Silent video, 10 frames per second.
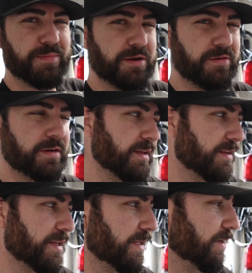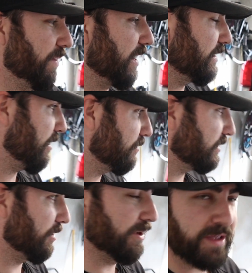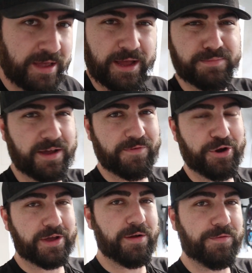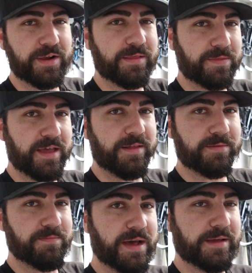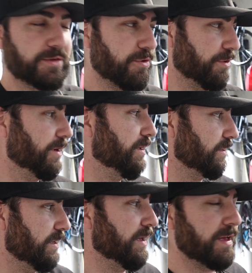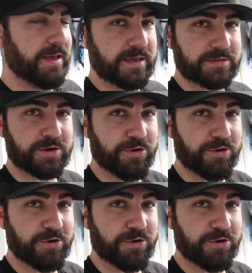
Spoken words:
the middle and I had to tighten it back down. So I'm not very confident that my torque is